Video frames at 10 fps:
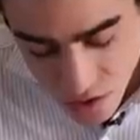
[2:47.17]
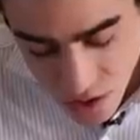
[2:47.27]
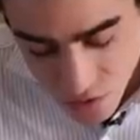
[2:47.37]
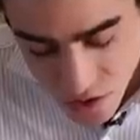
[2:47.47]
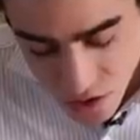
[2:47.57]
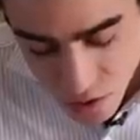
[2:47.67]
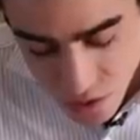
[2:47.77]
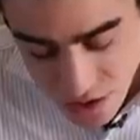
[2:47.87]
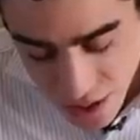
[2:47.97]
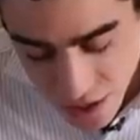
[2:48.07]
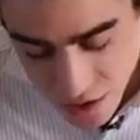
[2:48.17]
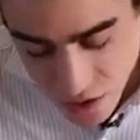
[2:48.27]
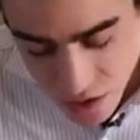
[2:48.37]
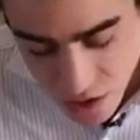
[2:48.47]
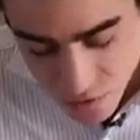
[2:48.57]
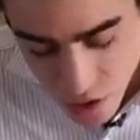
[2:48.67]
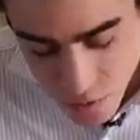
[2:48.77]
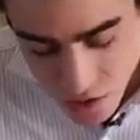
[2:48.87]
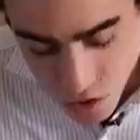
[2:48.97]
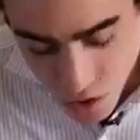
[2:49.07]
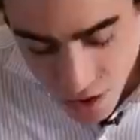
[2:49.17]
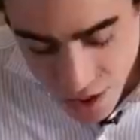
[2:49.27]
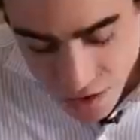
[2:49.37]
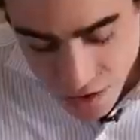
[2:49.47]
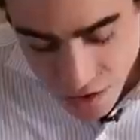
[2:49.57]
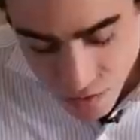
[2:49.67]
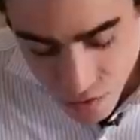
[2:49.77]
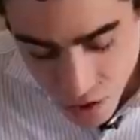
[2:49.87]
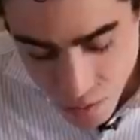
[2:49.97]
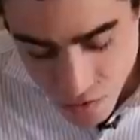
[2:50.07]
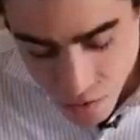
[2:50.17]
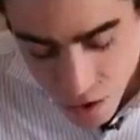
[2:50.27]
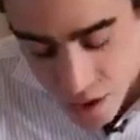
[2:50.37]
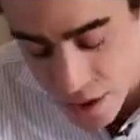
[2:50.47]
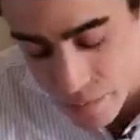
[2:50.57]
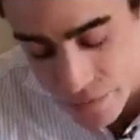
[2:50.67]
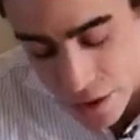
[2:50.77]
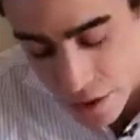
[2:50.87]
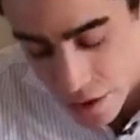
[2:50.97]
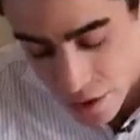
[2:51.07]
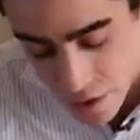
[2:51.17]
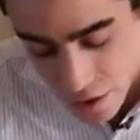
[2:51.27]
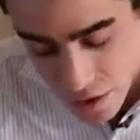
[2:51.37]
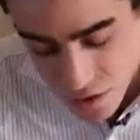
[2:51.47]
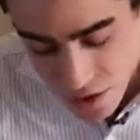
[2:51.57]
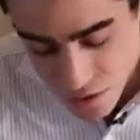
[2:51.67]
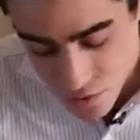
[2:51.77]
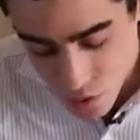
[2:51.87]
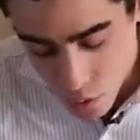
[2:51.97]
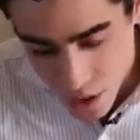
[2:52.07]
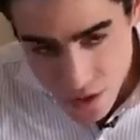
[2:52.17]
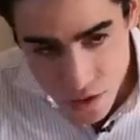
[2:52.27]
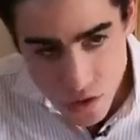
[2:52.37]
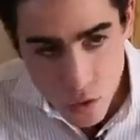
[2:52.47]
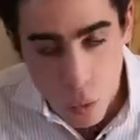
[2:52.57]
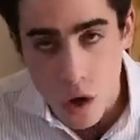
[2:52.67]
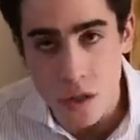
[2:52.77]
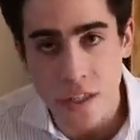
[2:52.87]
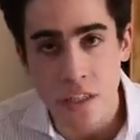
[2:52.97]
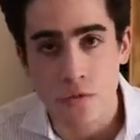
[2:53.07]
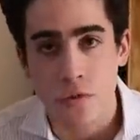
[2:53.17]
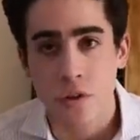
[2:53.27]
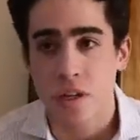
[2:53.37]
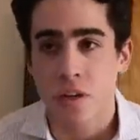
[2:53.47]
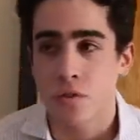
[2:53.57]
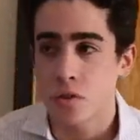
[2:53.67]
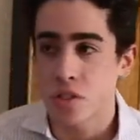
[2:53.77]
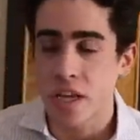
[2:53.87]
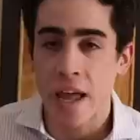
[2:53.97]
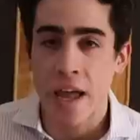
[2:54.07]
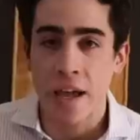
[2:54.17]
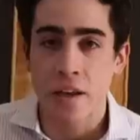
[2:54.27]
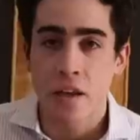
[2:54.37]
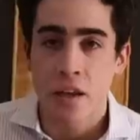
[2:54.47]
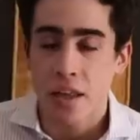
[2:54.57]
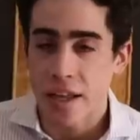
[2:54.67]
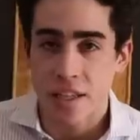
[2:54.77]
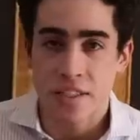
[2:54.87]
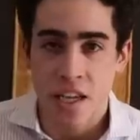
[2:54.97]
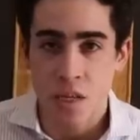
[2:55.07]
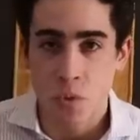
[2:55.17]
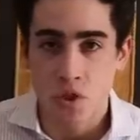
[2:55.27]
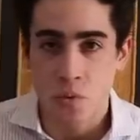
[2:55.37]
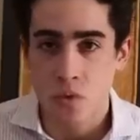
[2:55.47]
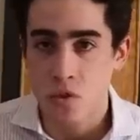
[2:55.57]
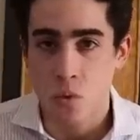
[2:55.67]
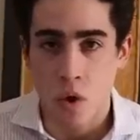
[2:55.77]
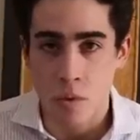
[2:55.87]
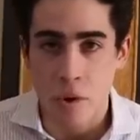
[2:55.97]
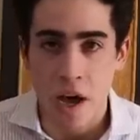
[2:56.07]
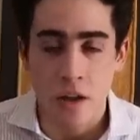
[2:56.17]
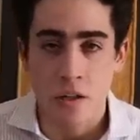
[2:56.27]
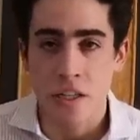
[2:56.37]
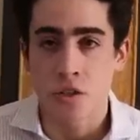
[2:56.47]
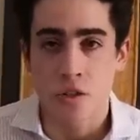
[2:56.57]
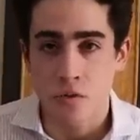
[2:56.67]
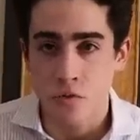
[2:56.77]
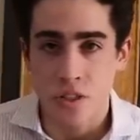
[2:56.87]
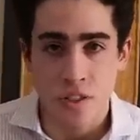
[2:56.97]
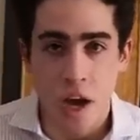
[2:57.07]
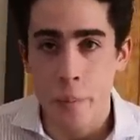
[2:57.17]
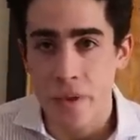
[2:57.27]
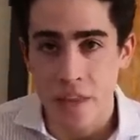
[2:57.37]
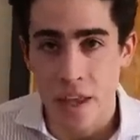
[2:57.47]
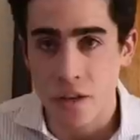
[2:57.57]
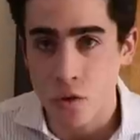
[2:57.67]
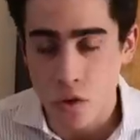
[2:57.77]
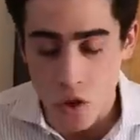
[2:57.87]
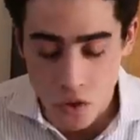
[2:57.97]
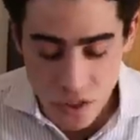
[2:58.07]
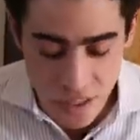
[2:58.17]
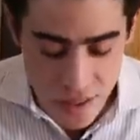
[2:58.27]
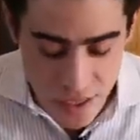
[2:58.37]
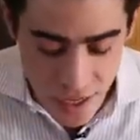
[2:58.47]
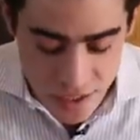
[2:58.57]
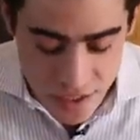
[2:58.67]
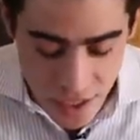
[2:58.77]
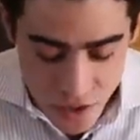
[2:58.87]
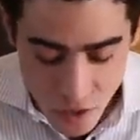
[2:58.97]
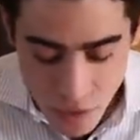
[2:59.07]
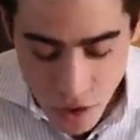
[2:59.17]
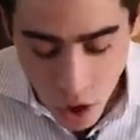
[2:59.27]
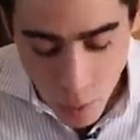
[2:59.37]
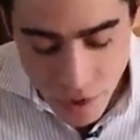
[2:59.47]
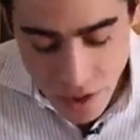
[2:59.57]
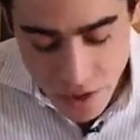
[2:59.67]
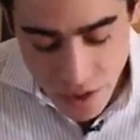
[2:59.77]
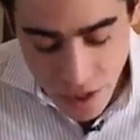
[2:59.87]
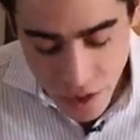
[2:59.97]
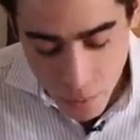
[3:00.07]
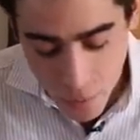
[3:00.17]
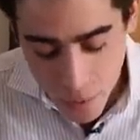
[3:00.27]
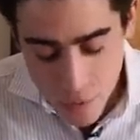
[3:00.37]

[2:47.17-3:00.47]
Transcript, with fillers: Jefferson, Lewis County? There's a lot of farms and slaughterhouses and farms from, all right. Uh, so that's a few questions. The water kefir, if you just add like a tablespoon to one bottle, it should fizz up and then you close it and then the next day it should be carbonated again.